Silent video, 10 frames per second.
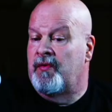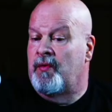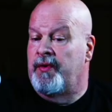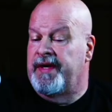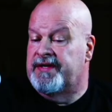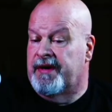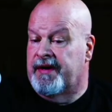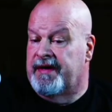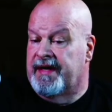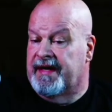he started to
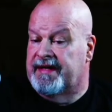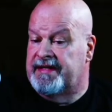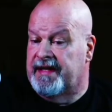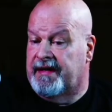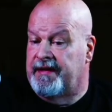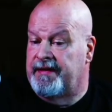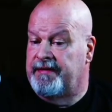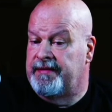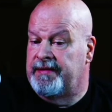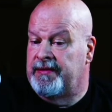get sick,
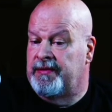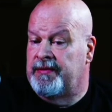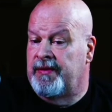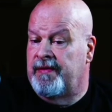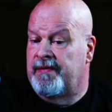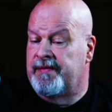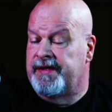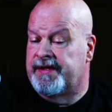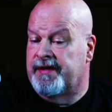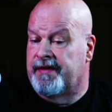when he
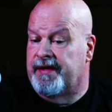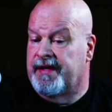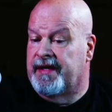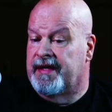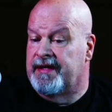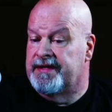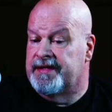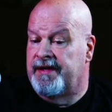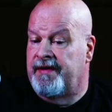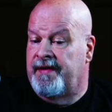started to get his
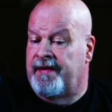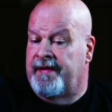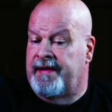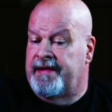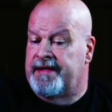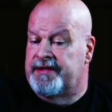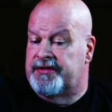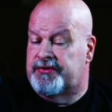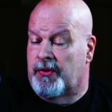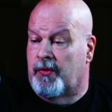
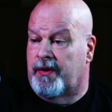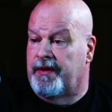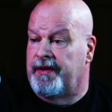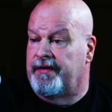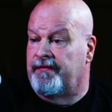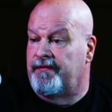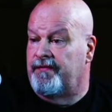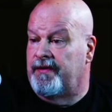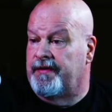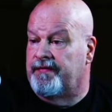stroke and
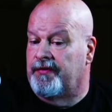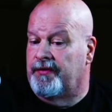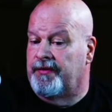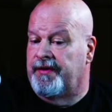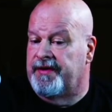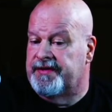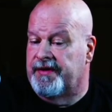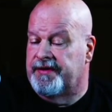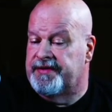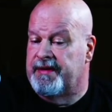unfold and his
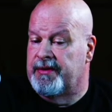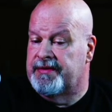Alzheimer's,